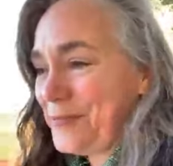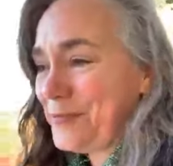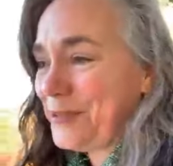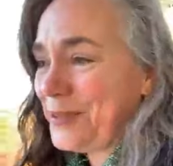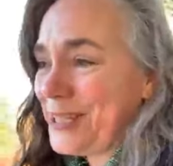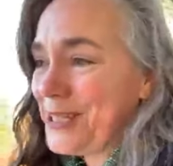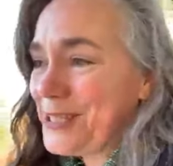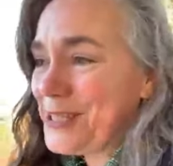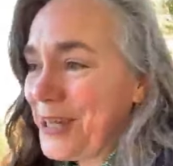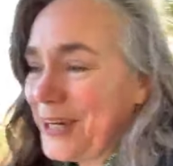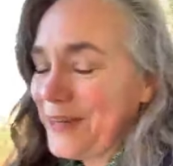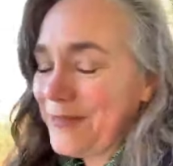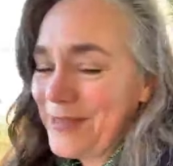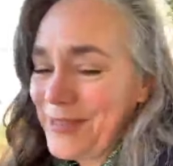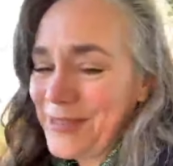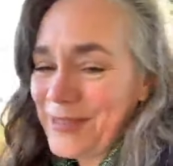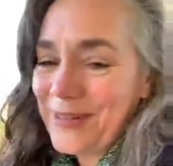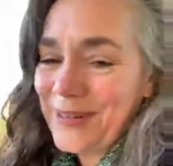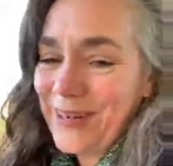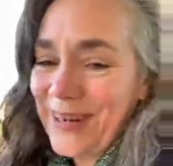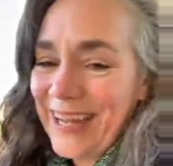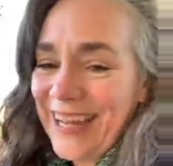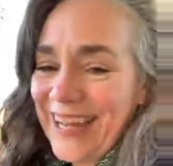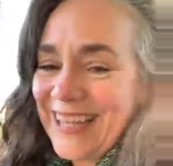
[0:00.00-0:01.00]
police
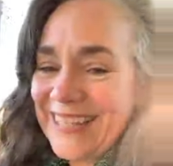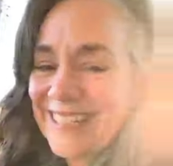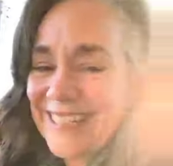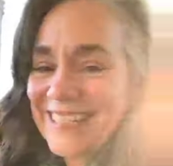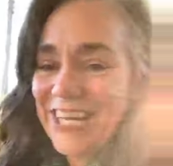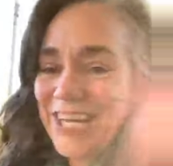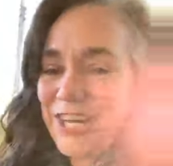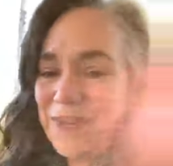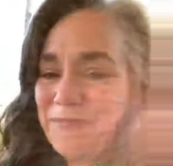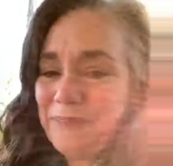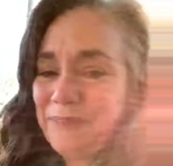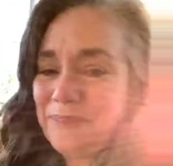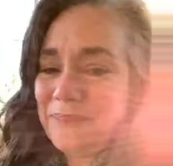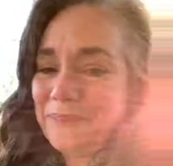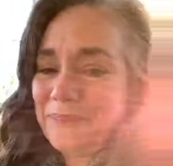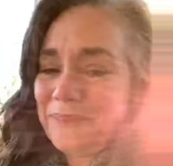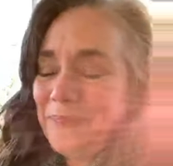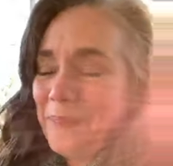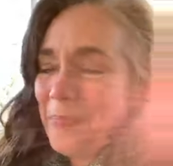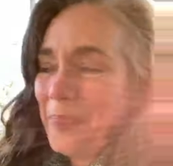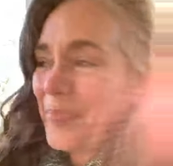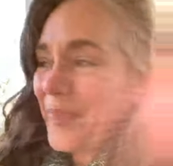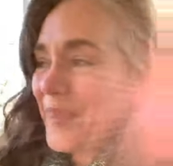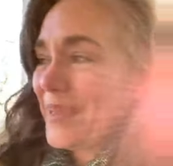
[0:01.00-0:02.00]
officer, and
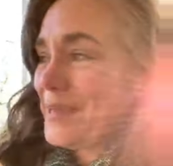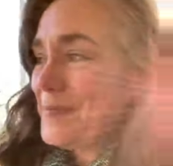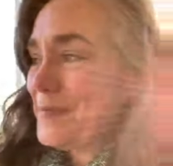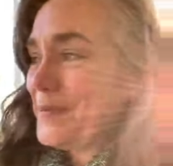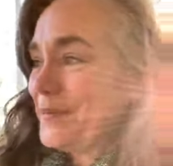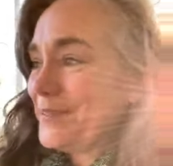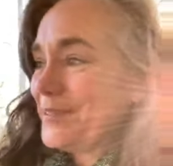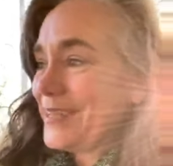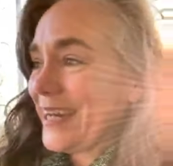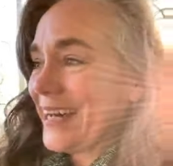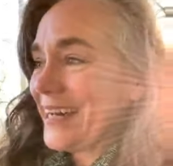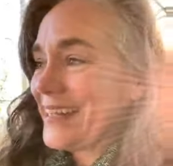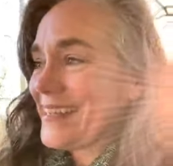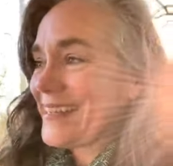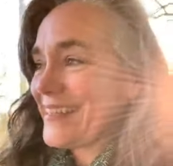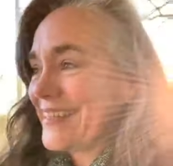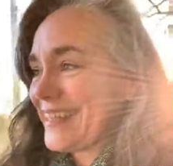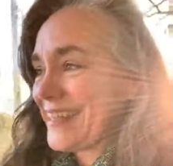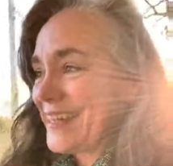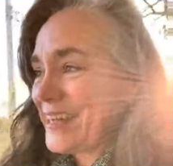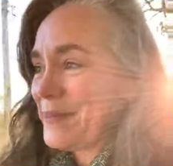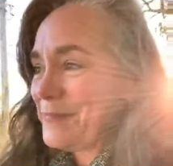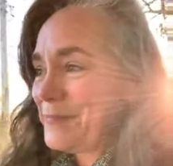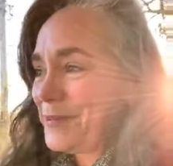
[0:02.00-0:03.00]
he moved to
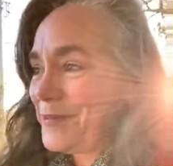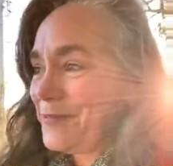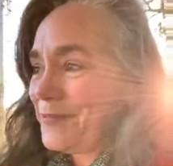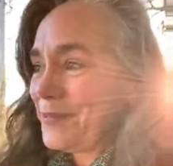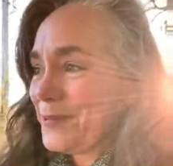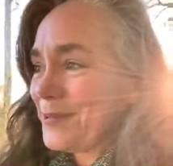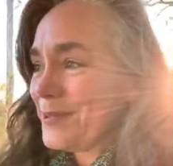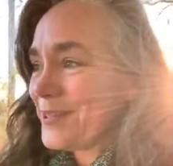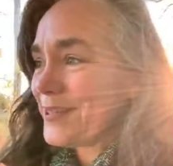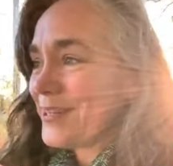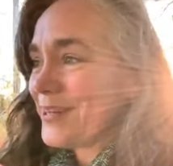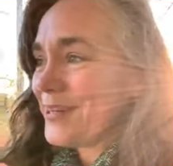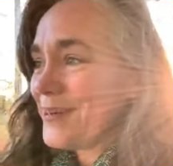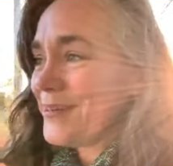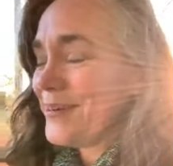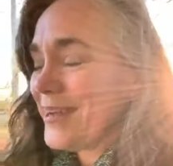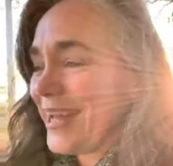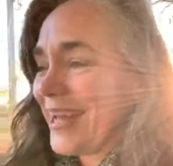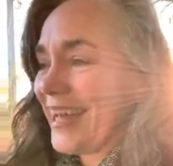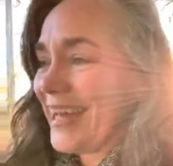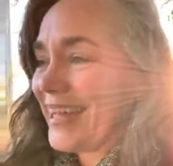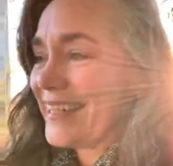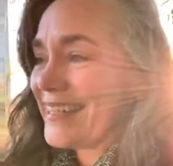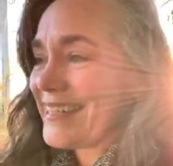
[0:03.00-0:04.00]
Ossining a couple of years ago,
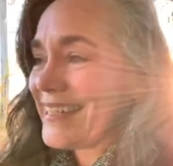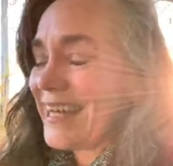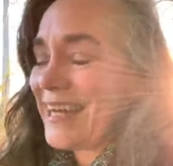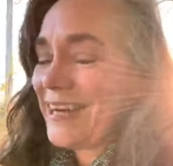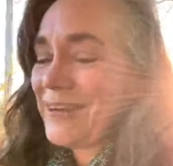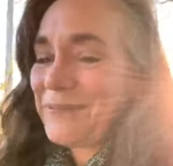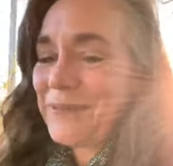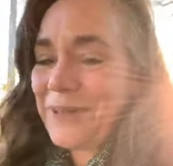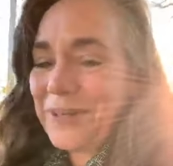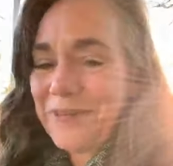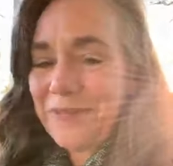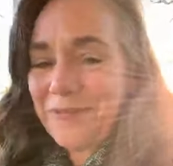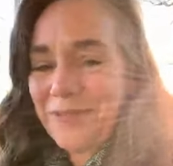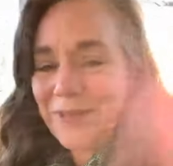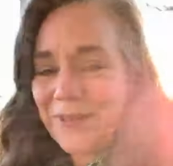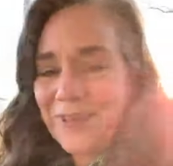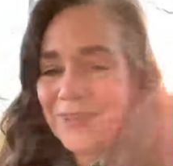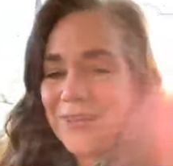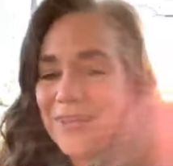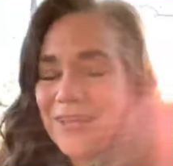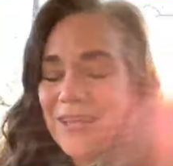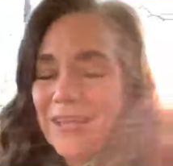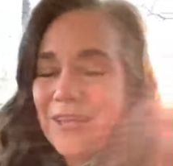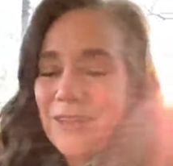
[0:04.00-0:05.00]
and one of
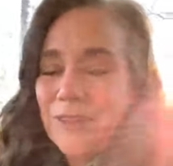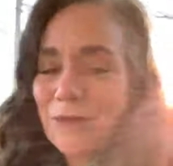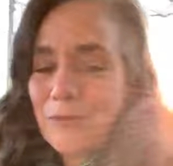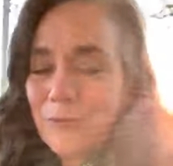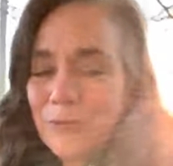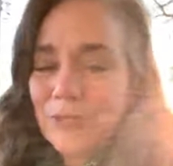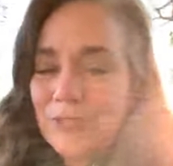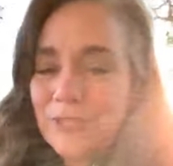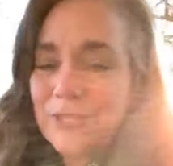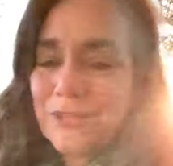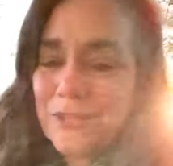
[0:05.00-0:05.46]
the really